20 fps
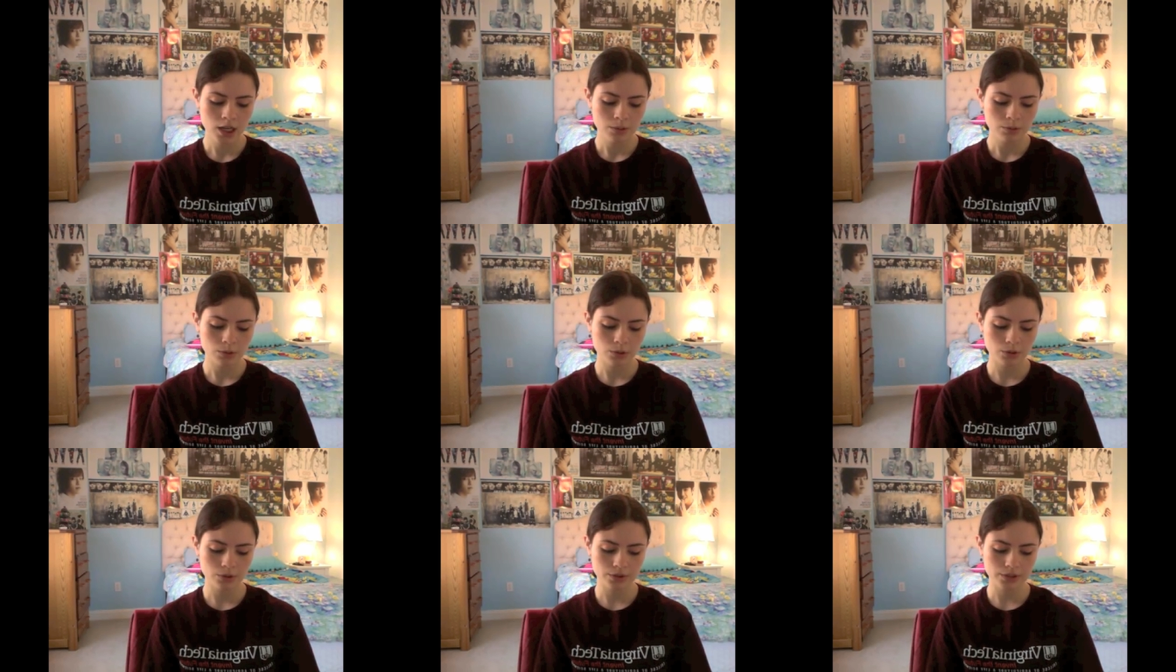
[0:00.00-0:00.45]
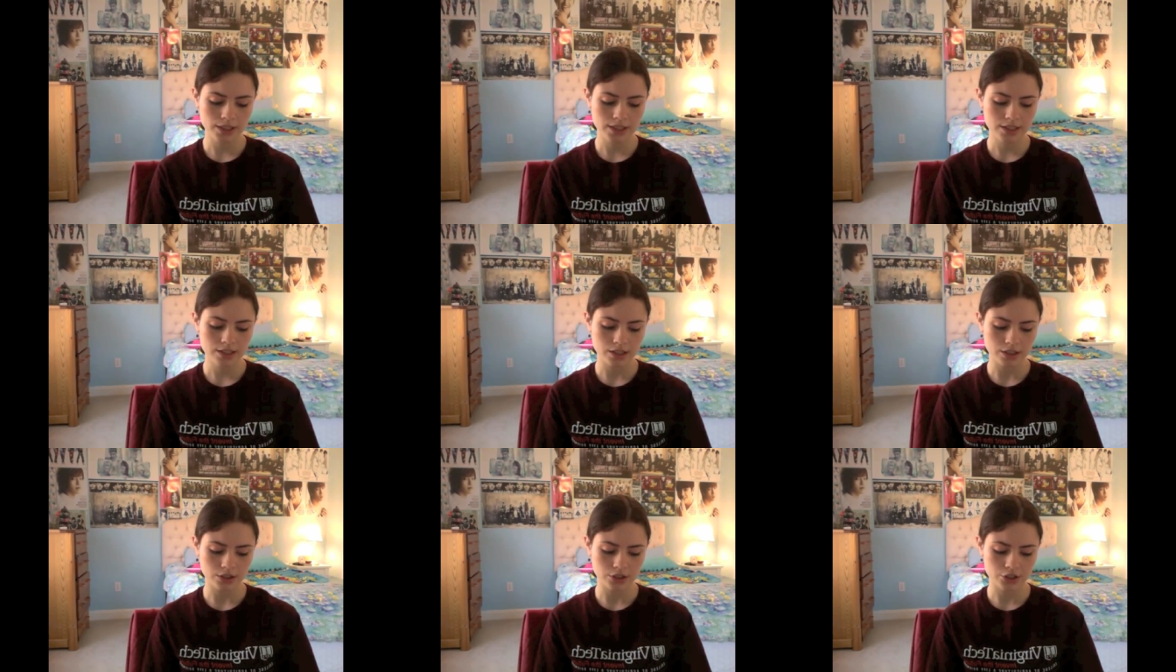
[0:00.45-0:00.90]
were
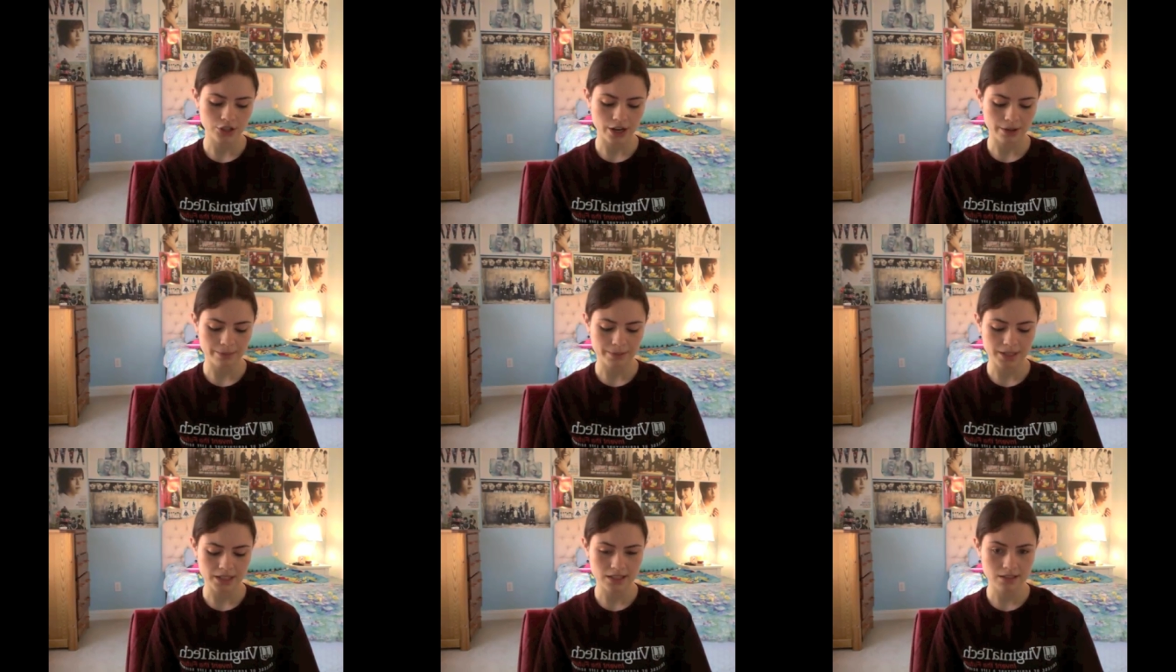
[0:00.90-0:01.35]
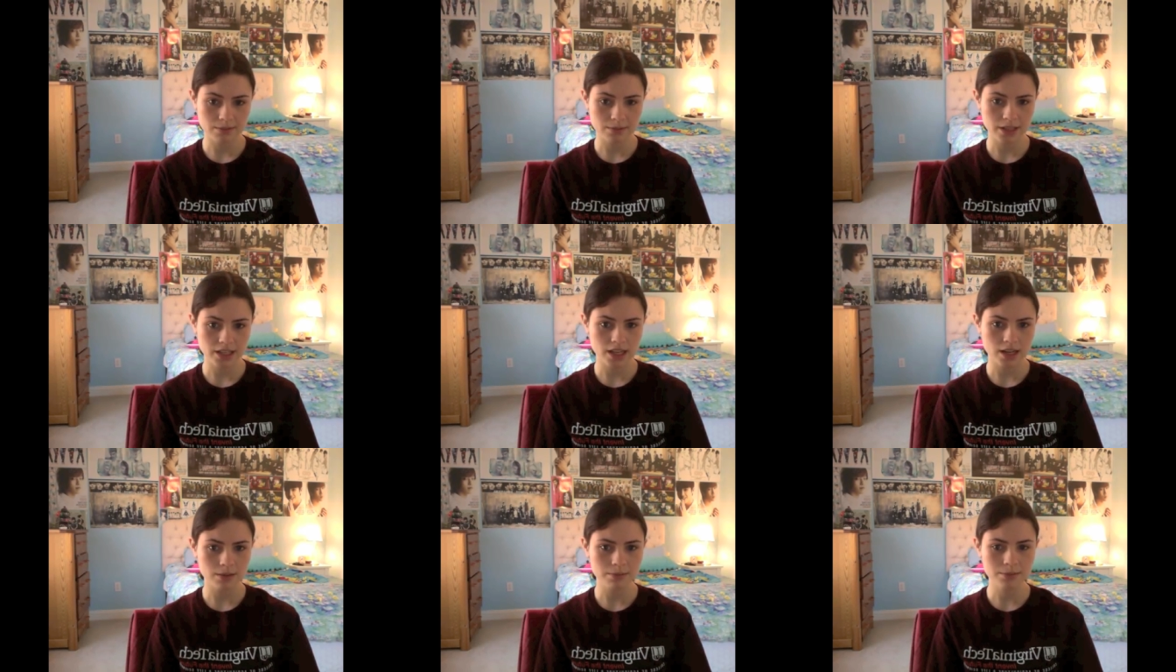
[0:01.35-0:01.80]
released on our Japanese
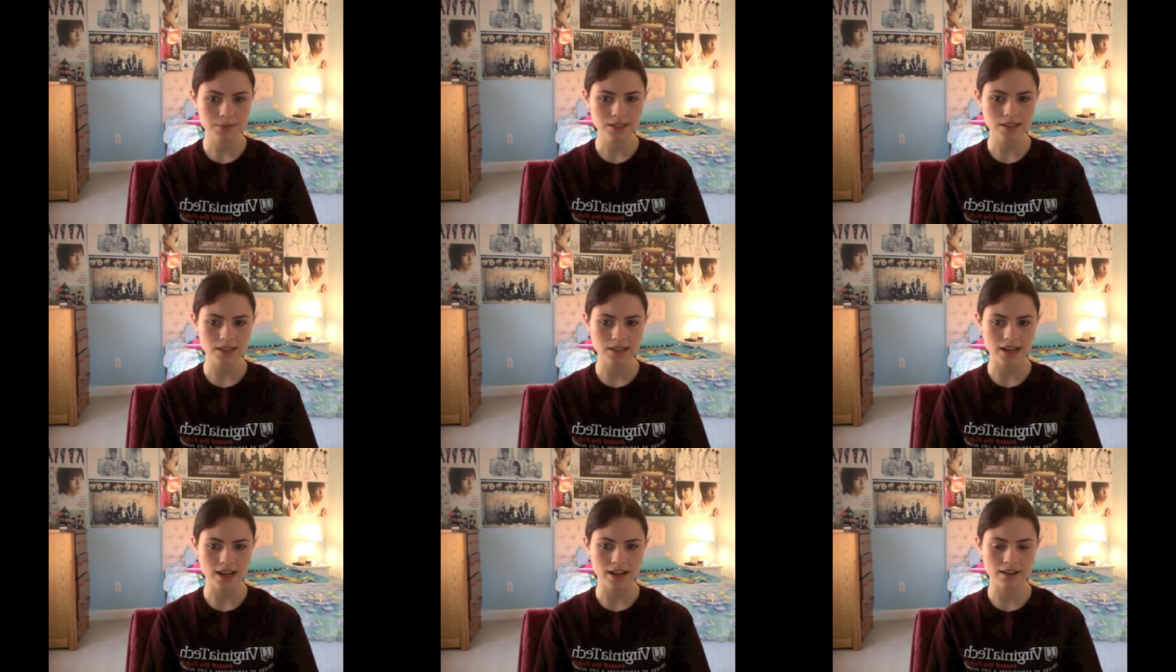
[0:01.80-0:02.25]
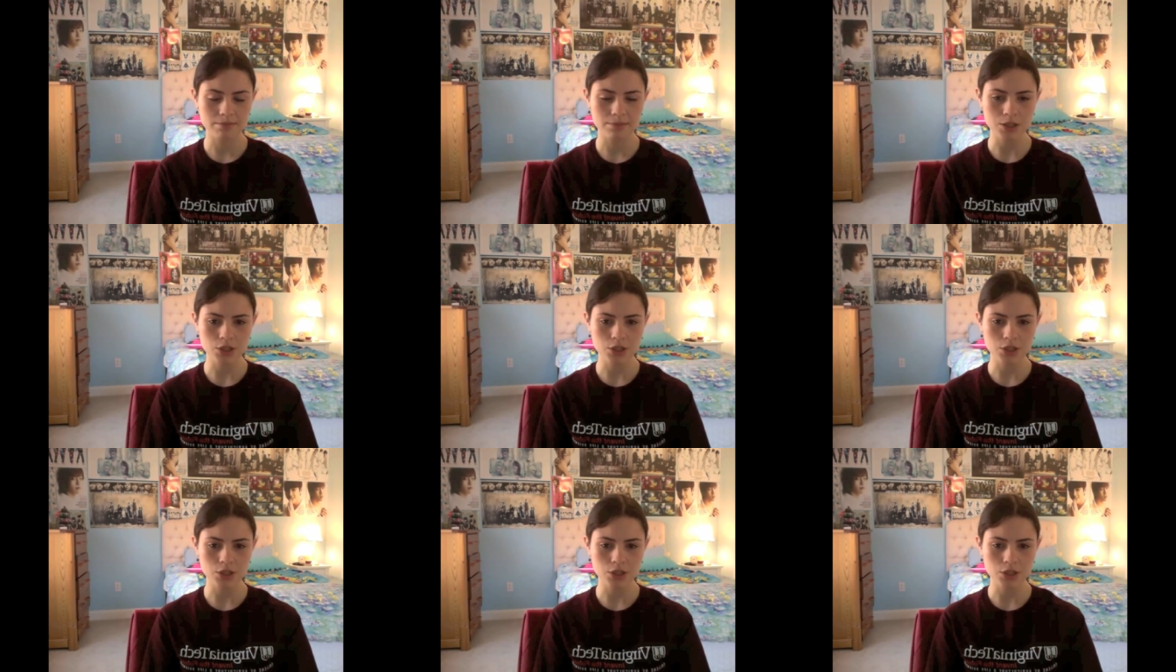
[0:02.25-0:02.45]
mini albums and have